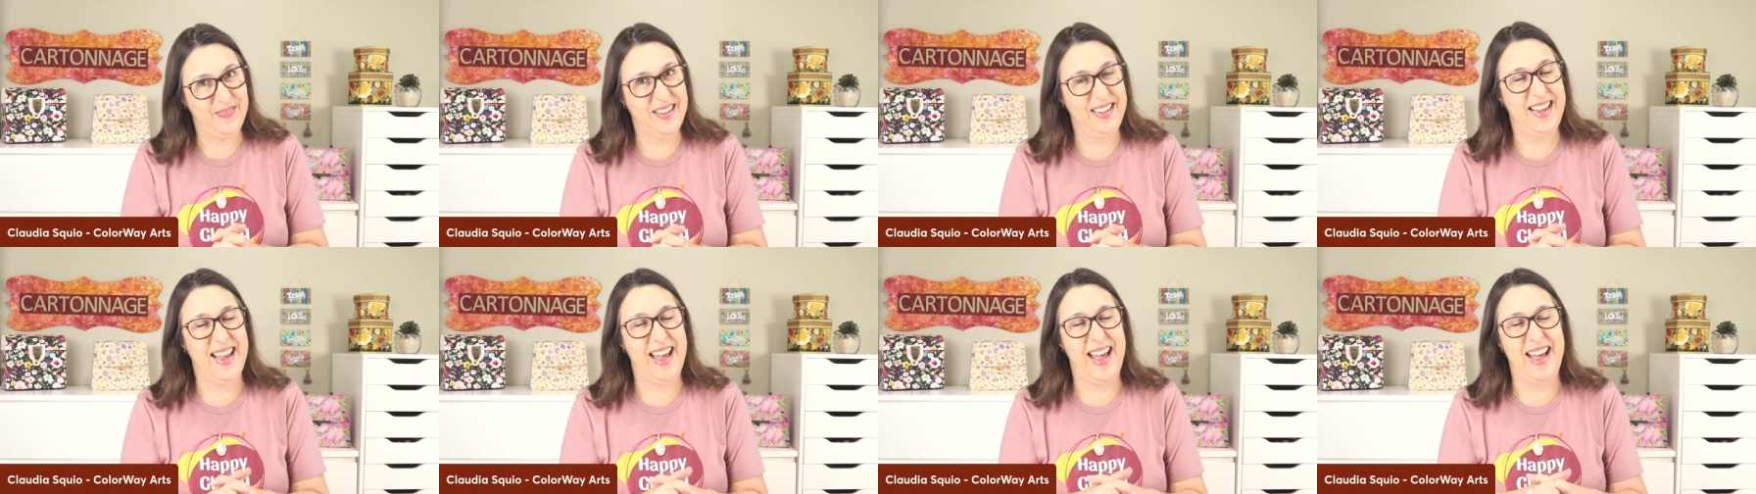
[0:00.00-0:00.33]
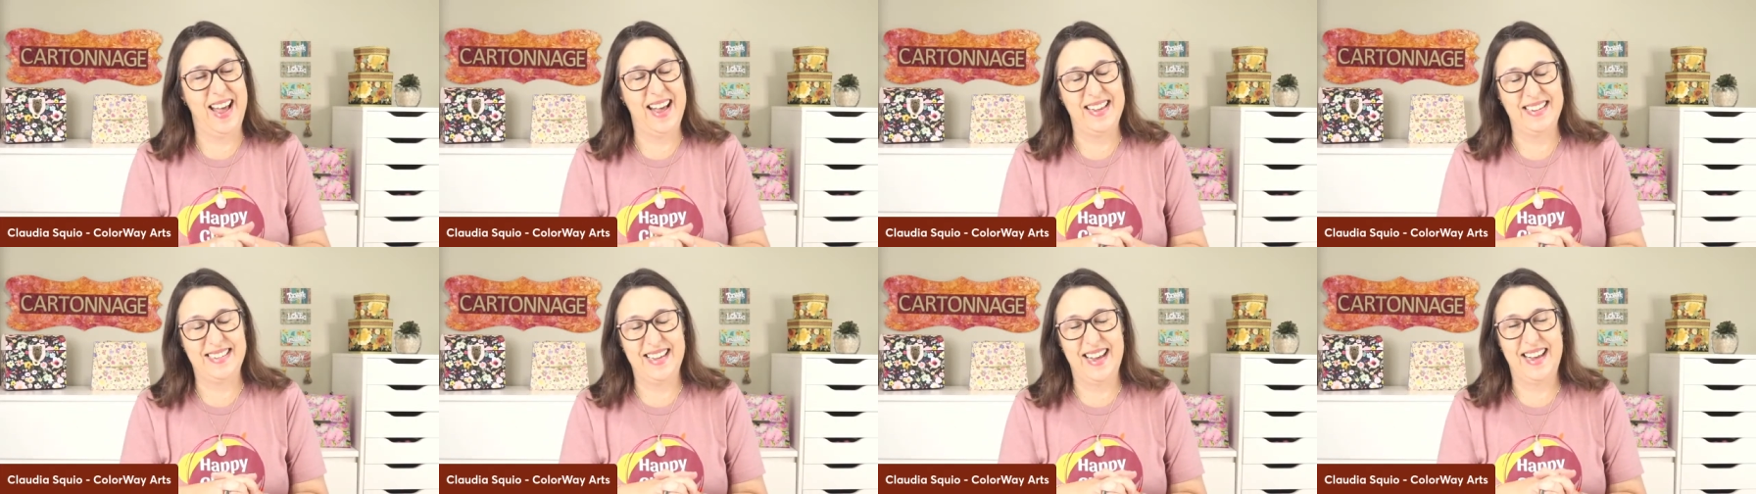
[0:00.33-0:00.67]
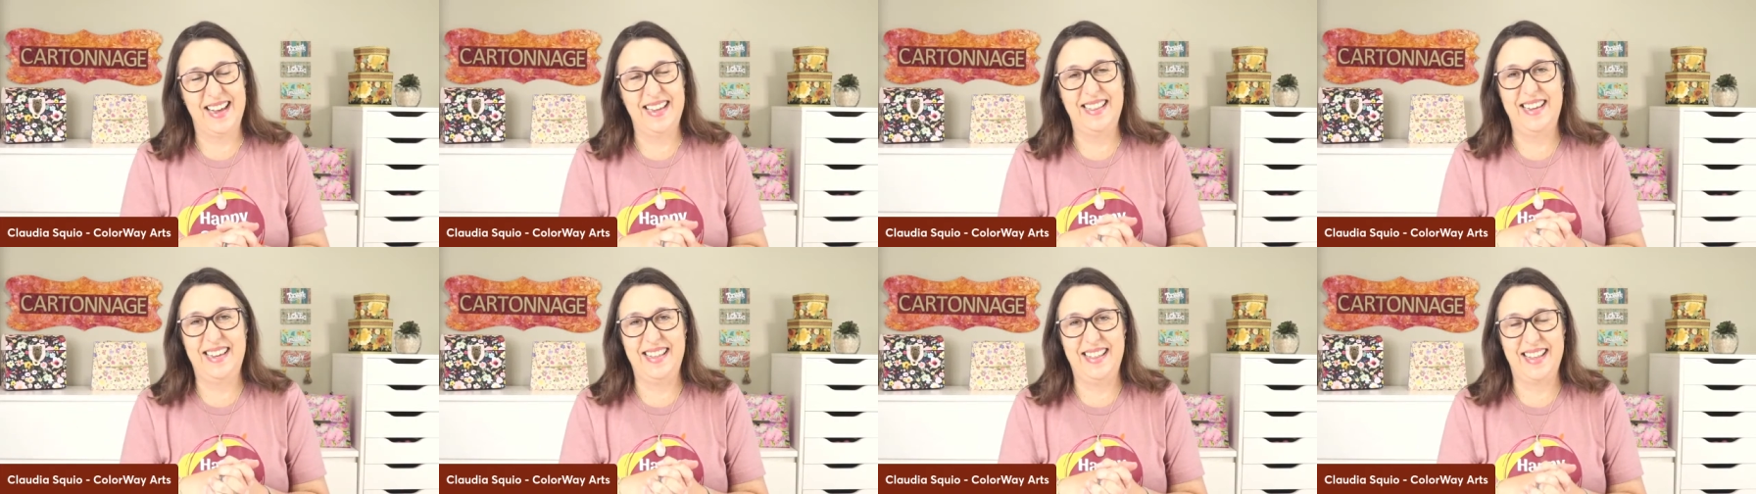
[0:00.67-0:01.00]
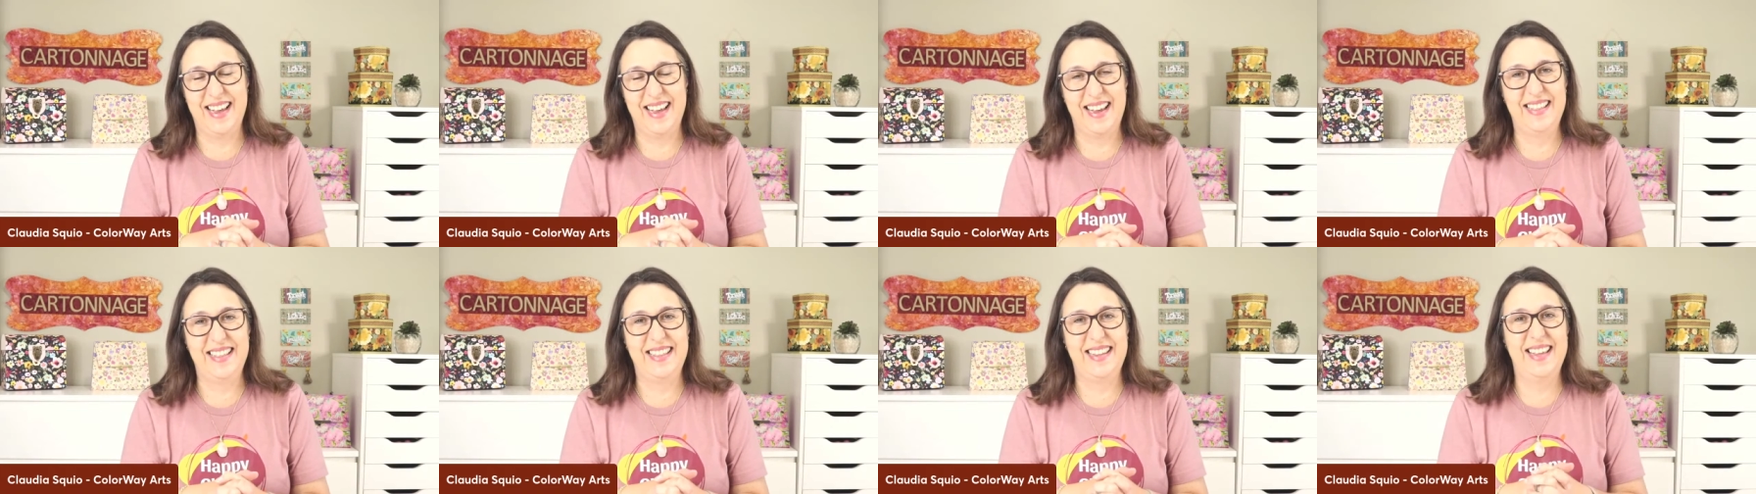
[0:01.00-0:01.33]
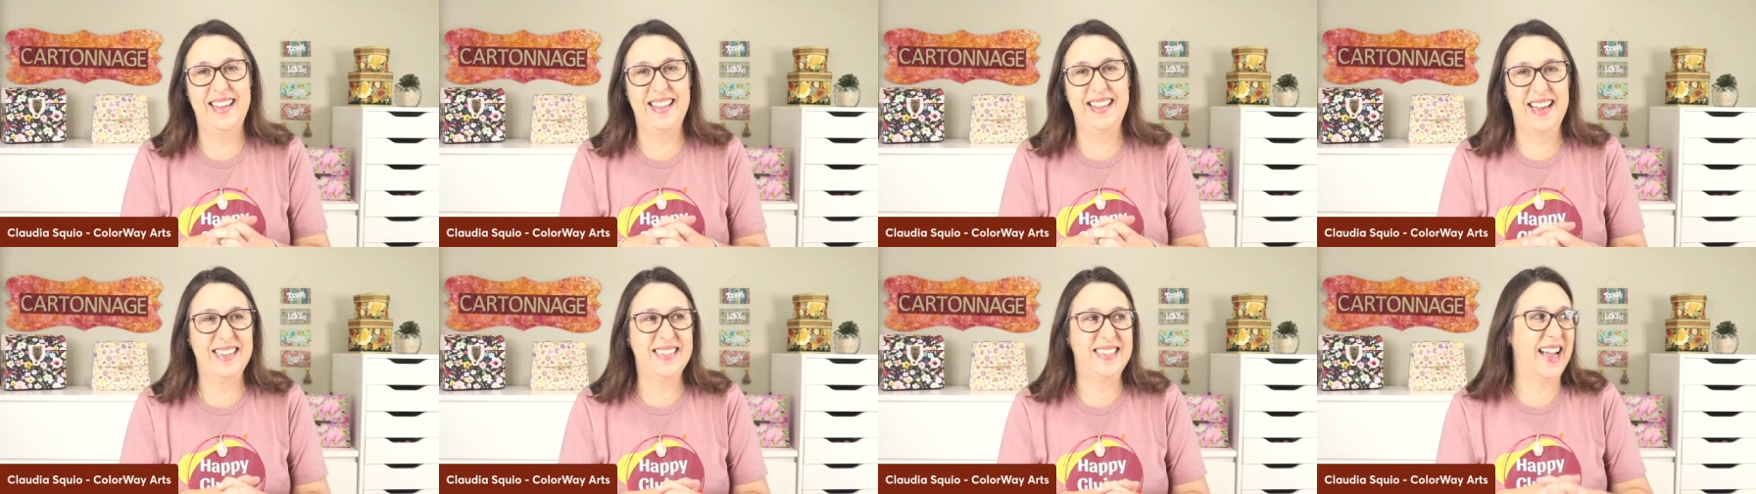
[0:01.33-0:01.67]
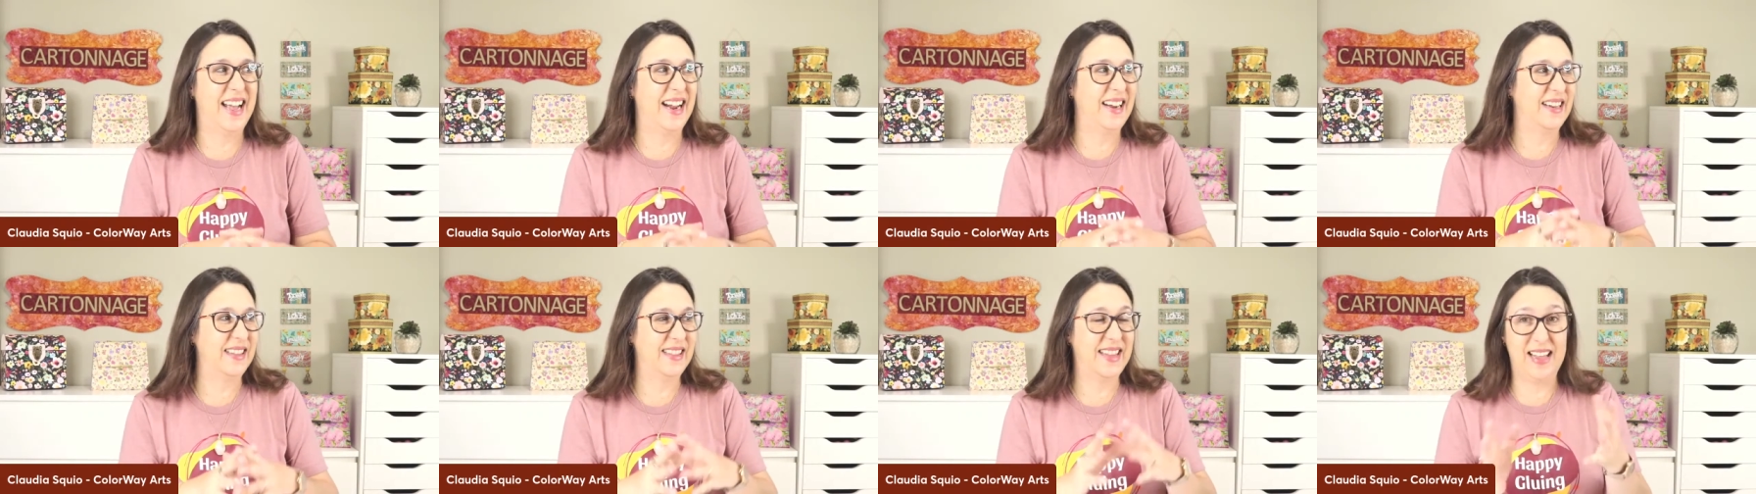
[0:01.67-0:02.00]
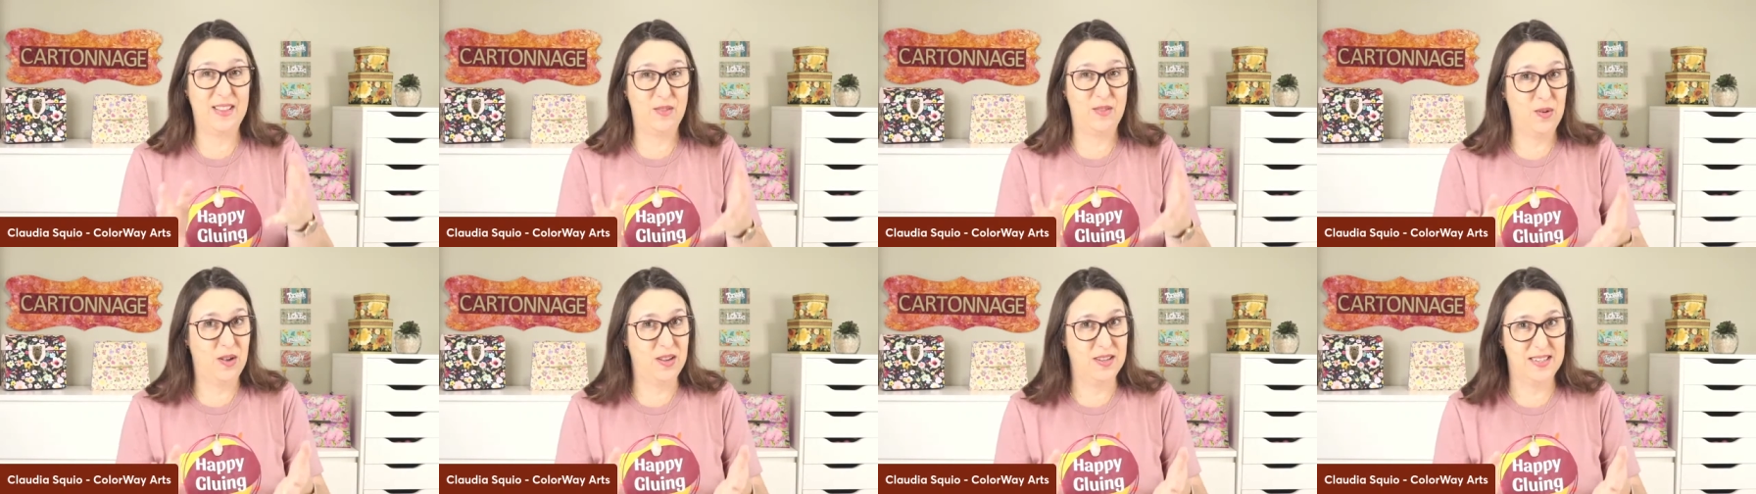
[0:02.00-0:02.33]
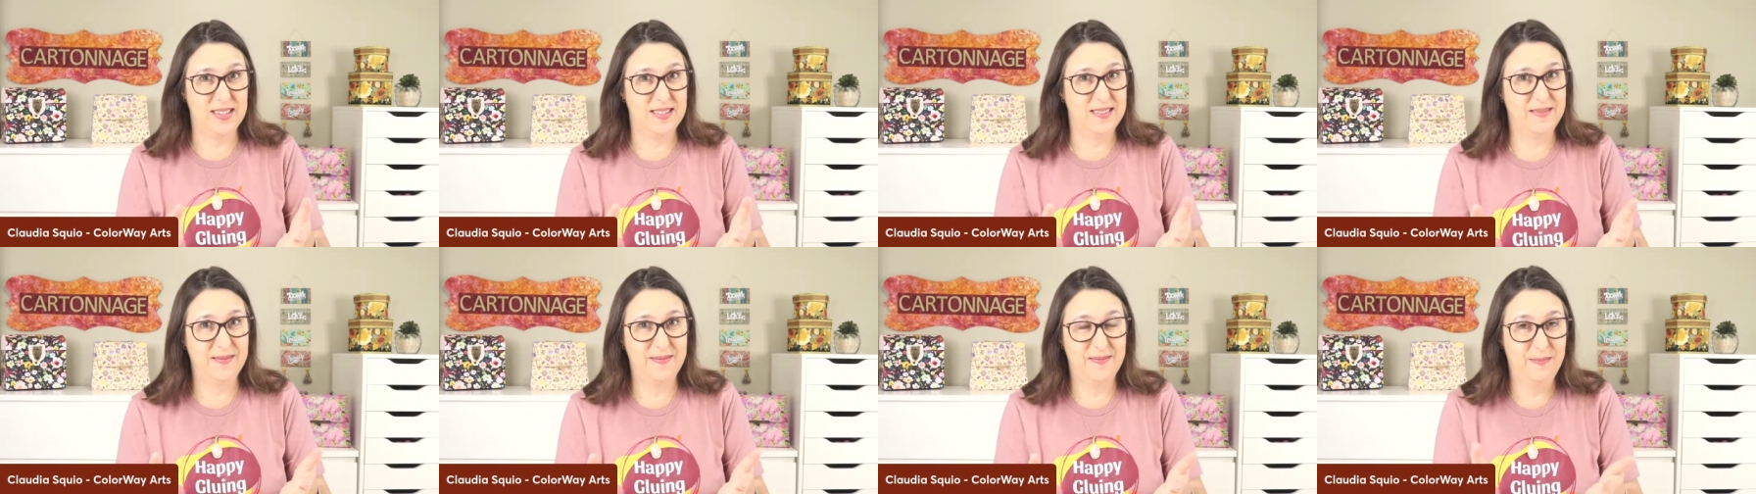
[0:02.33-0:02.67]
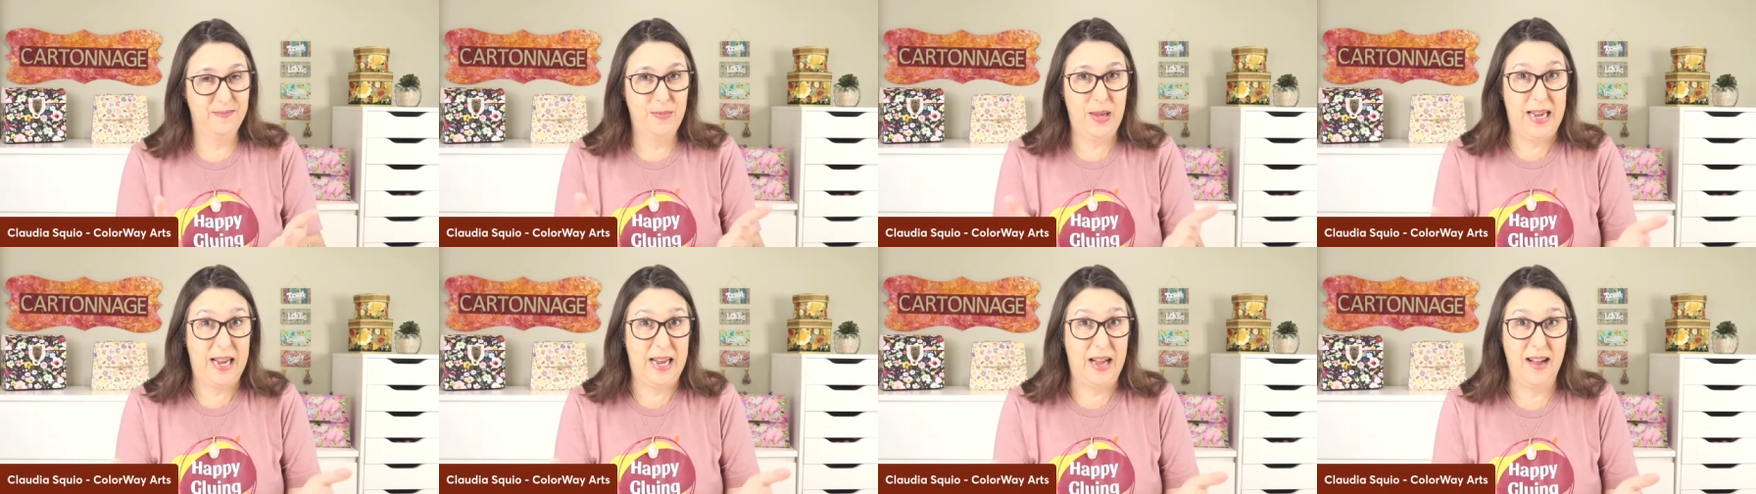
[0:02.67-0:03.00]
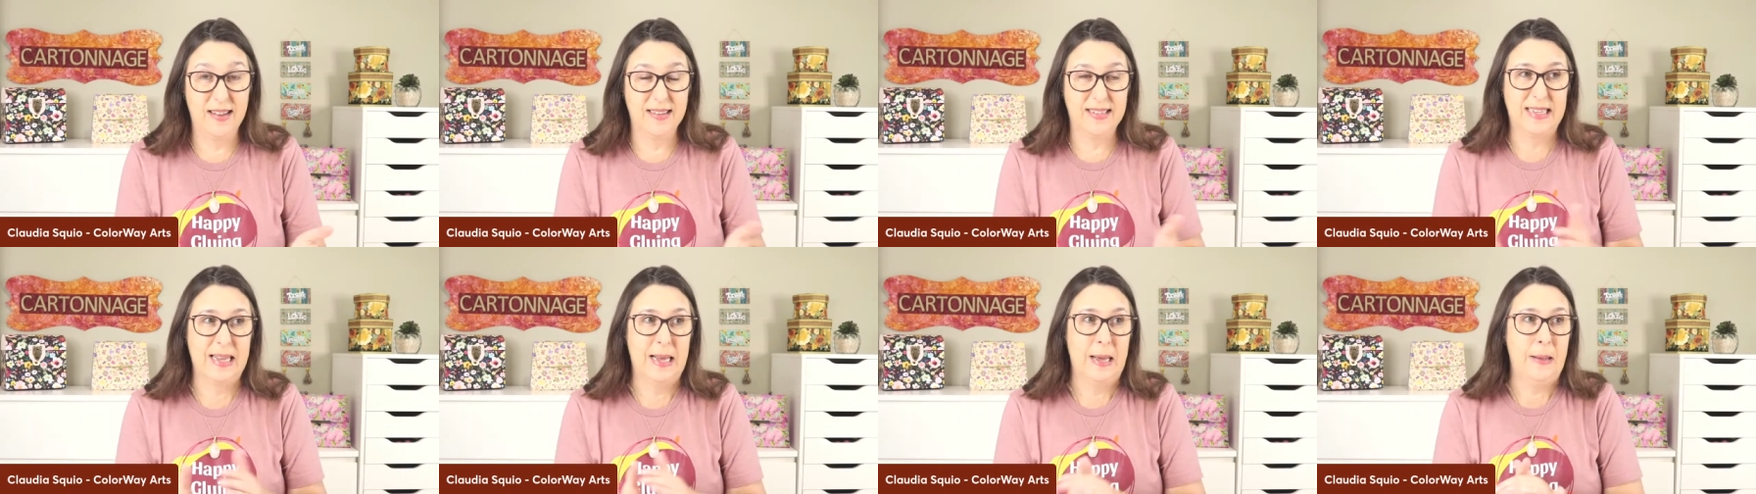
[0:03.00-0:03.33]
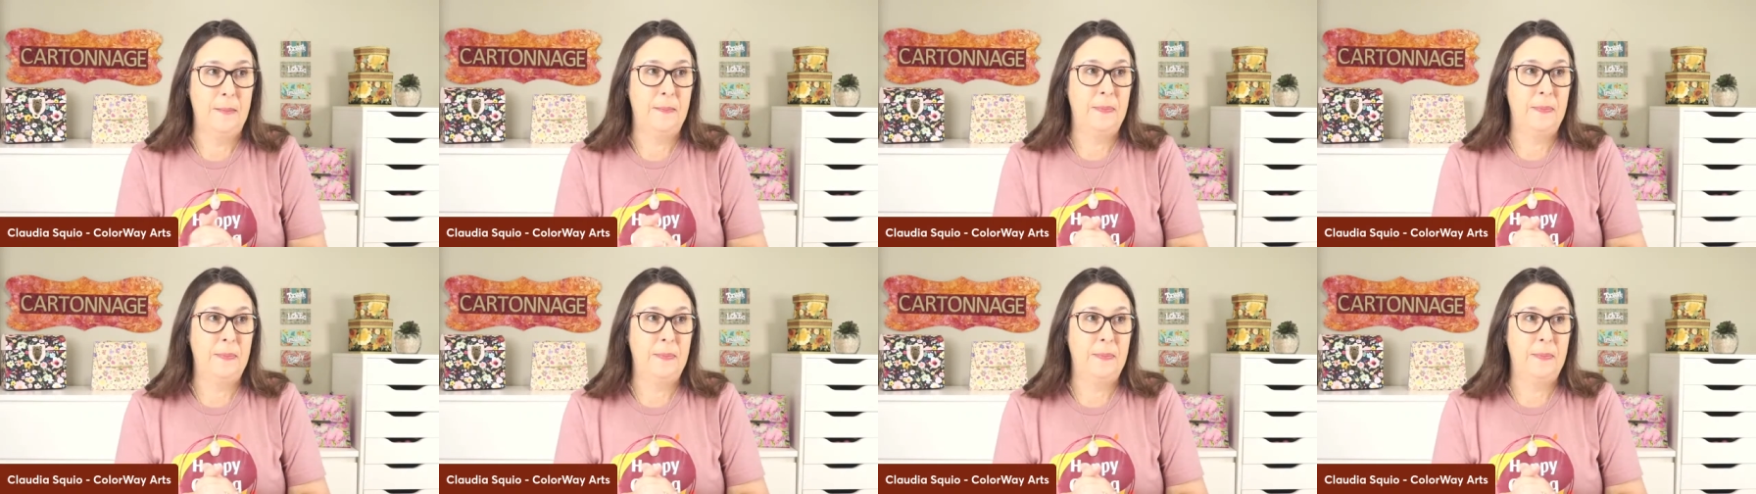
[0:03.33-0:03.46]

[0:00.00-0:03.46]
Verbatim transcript: Yes, I did. I did. I start. That was because.